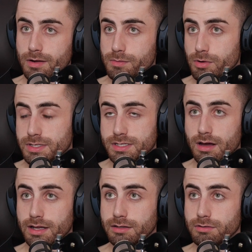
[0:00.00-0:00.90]
probably
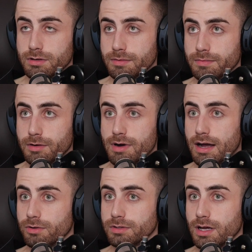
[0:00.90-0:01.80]
starting at
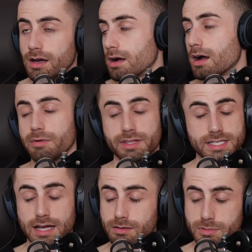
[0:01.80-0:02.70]
around, I can't remember the
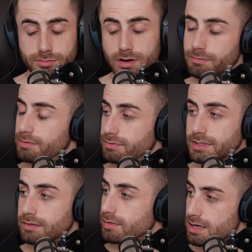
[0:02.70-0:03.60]
exact numbers, around
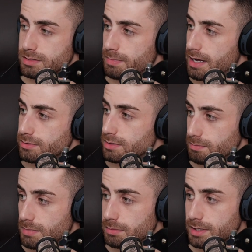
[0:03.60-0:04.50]
£15,000
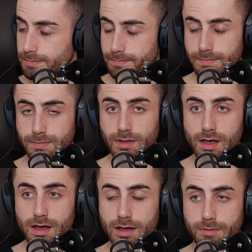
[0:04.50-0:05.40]
maybe.
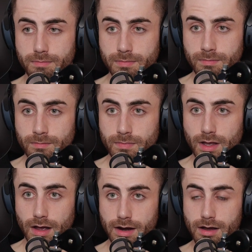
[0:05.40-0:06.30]
And
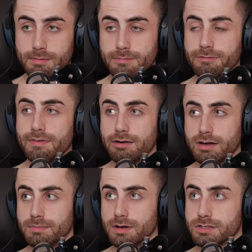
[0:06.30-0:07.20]
I'm very
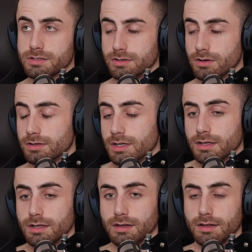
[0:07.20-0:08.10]
much not,
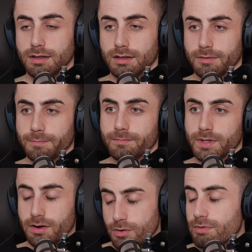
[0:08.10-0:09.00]

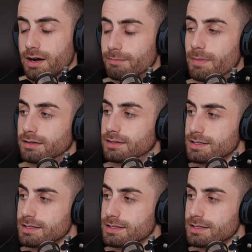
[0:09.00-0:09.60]
I don't recommend